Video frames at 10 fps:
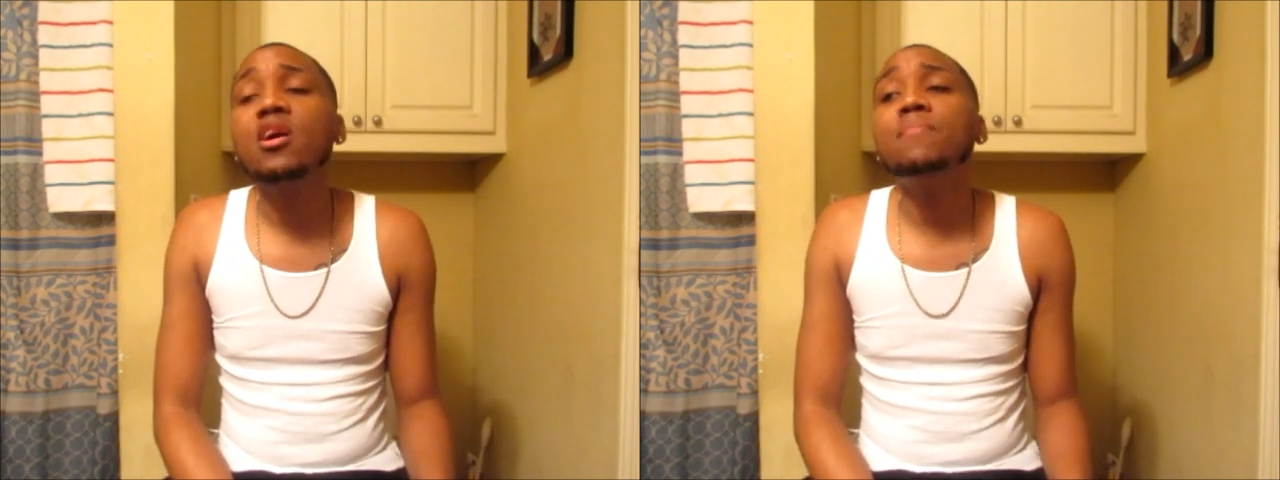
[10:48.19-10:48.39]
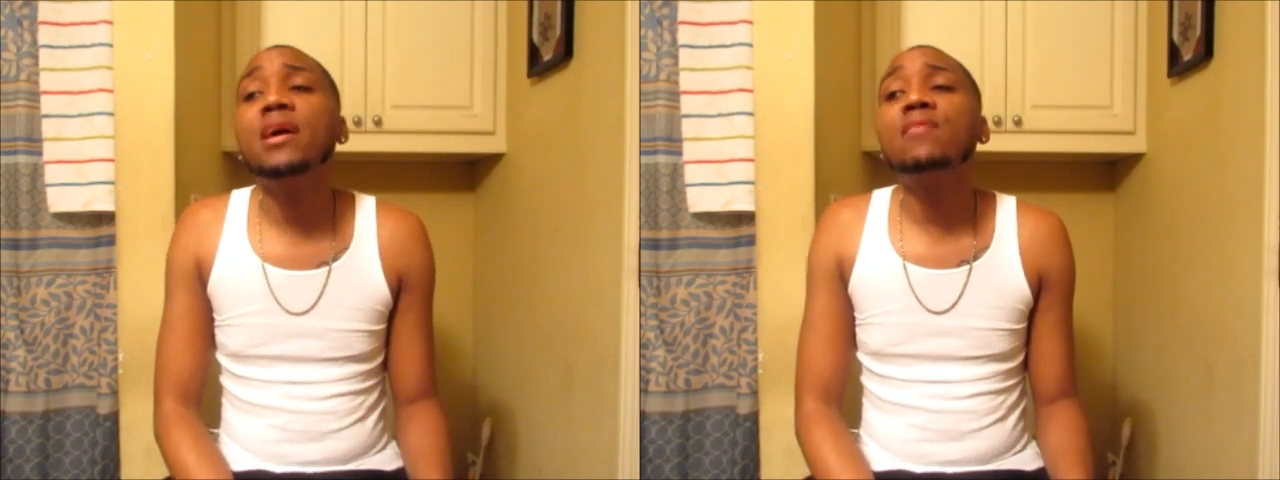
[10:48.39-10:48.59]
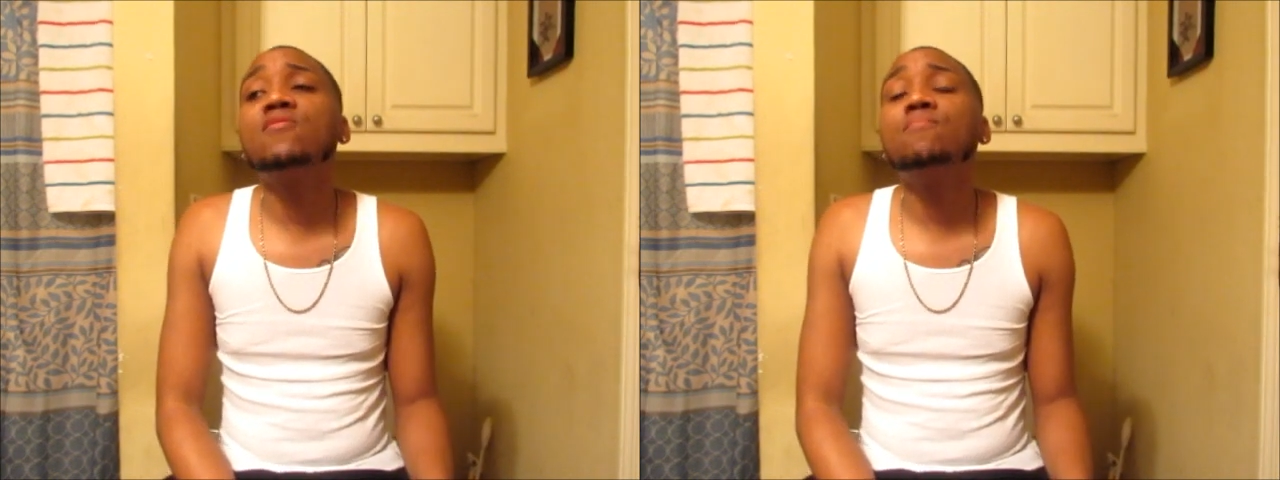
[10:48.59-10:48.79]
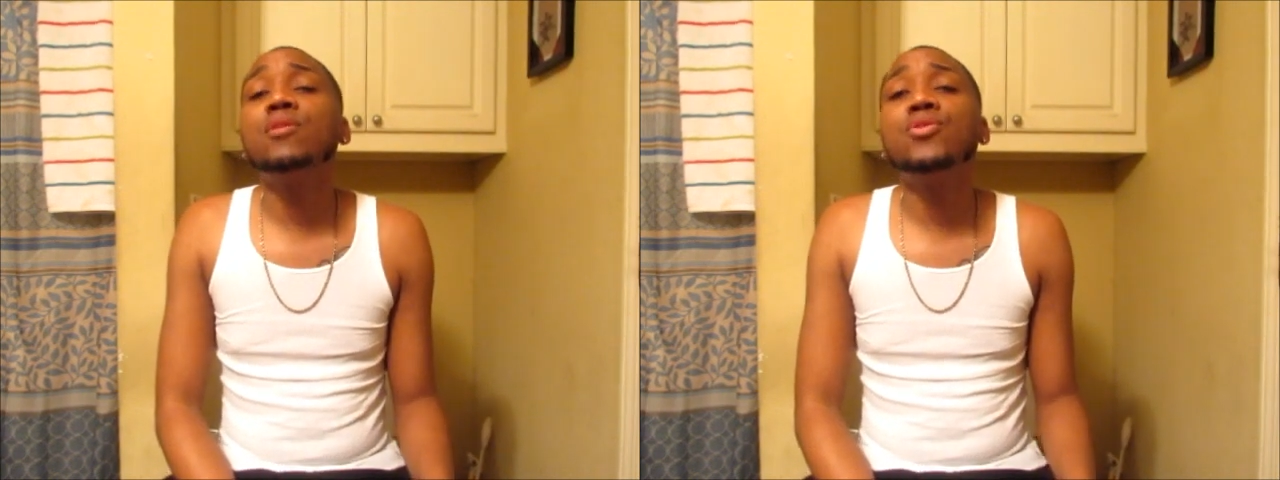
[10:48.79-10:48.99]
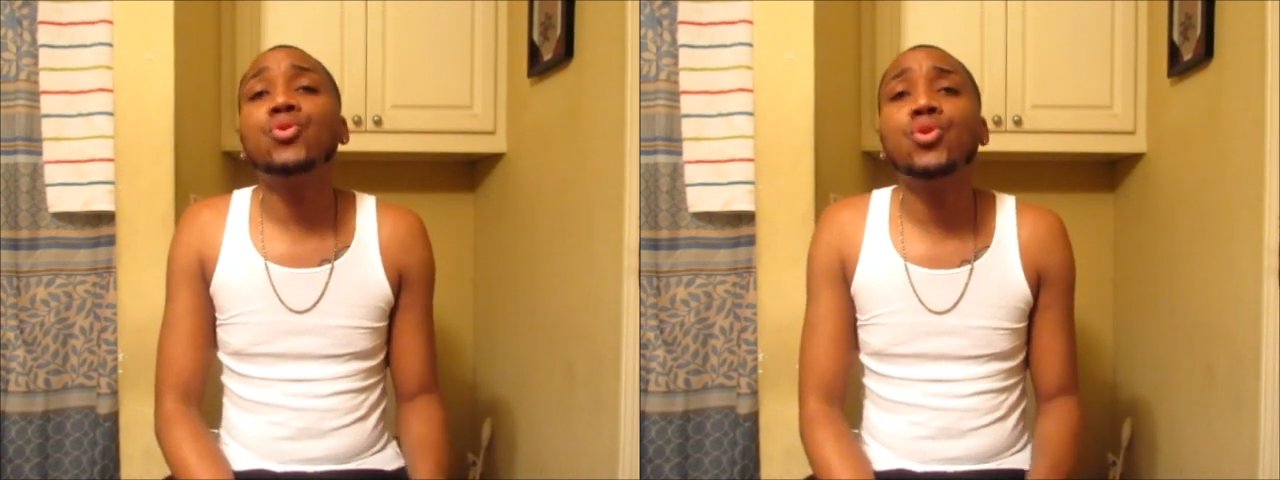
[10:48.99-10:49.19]
comes down to
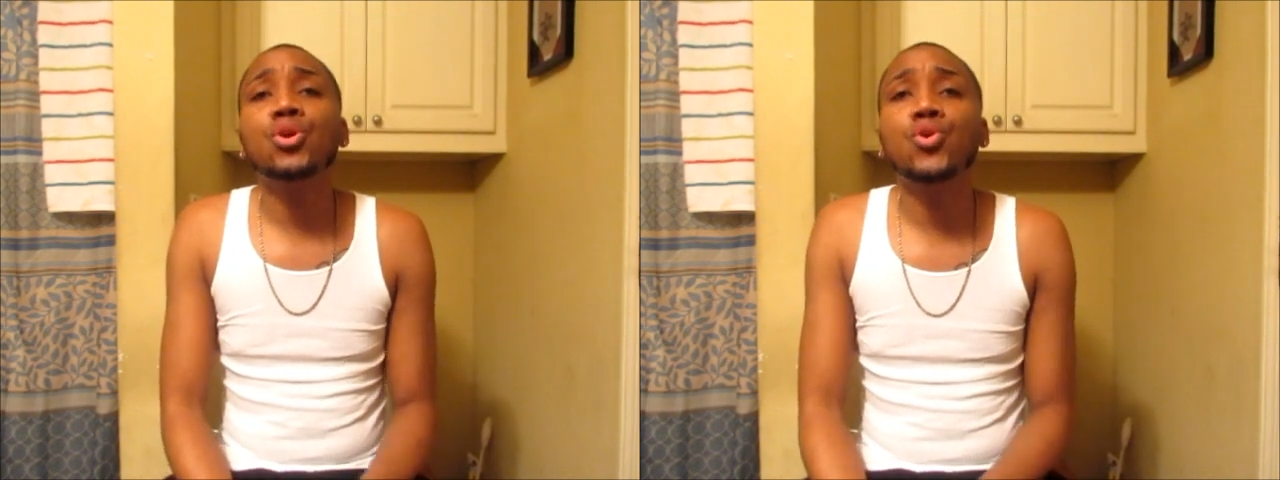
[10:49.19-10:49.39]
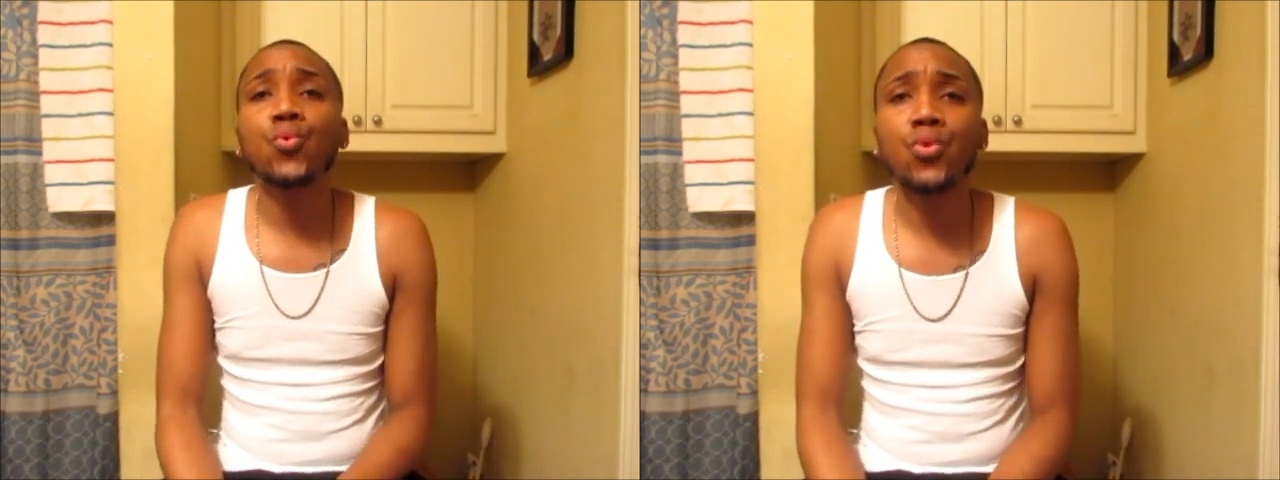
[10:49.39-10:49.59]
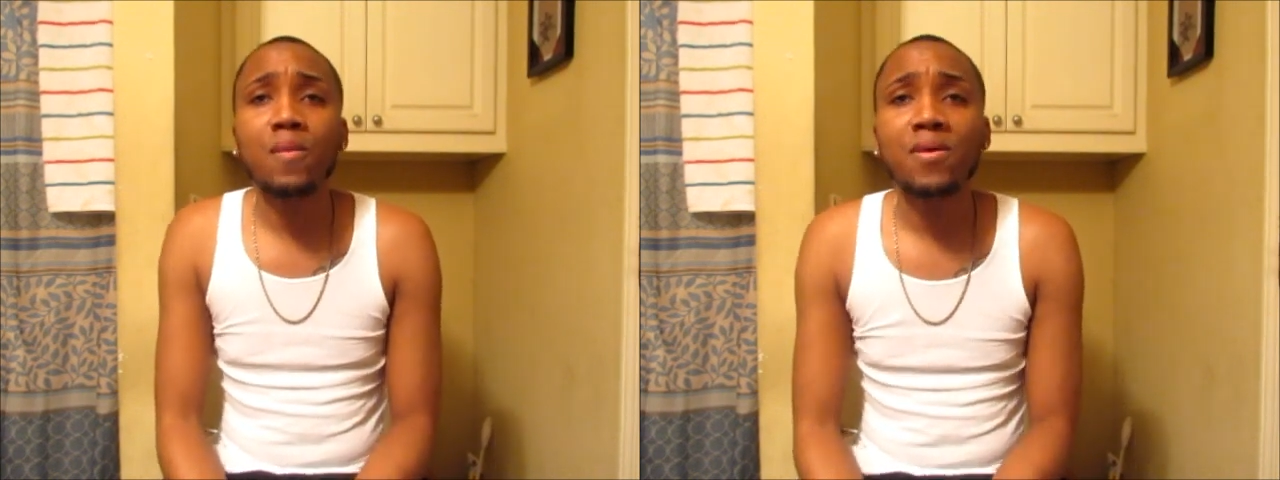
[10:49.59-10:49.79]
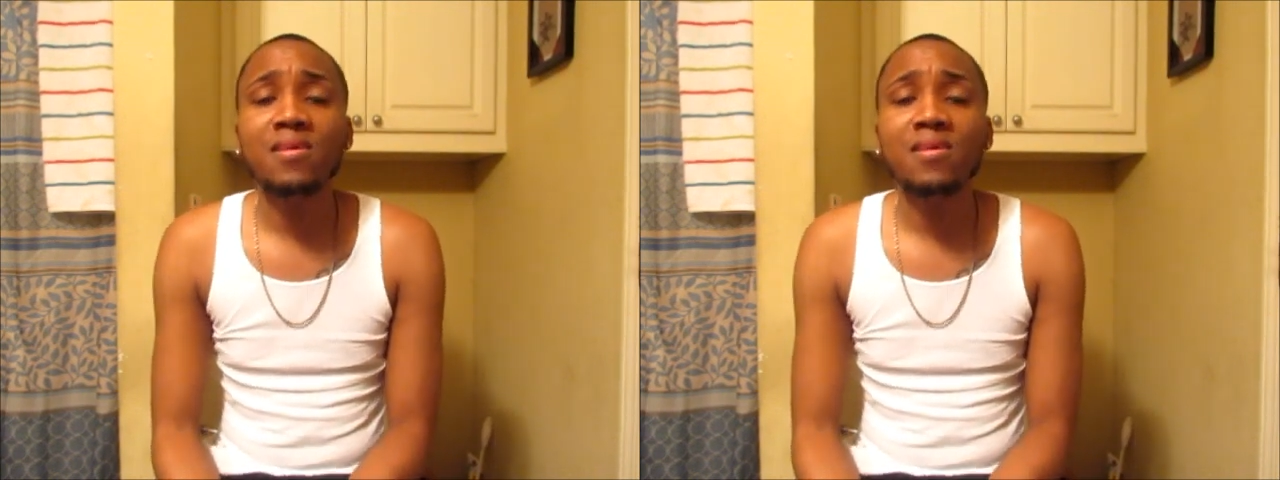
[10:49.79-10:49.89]
motherhood and career,